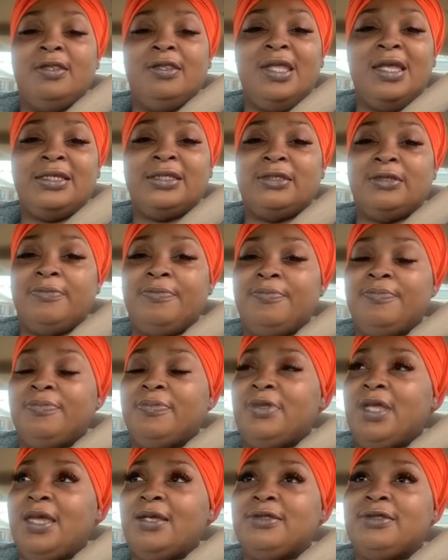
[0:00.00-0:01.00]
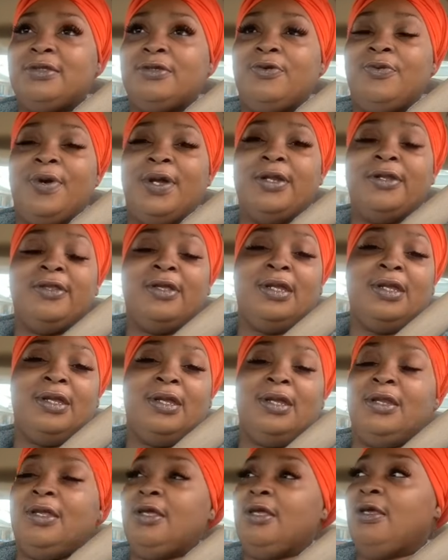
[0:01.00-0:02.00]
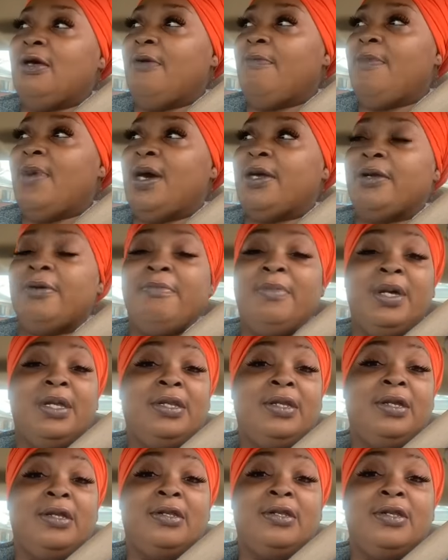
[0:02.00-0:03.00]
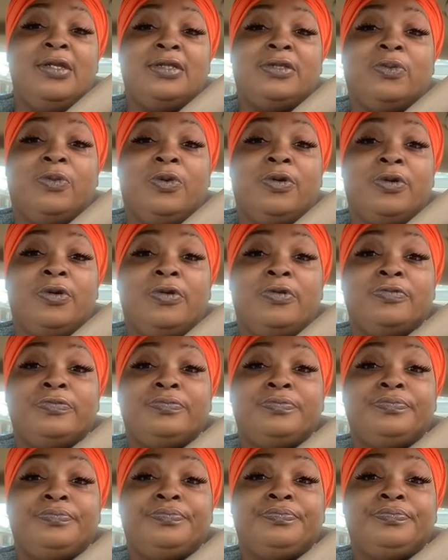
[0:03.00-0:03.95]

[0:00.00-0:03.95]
that's greater than any amount of money in this world.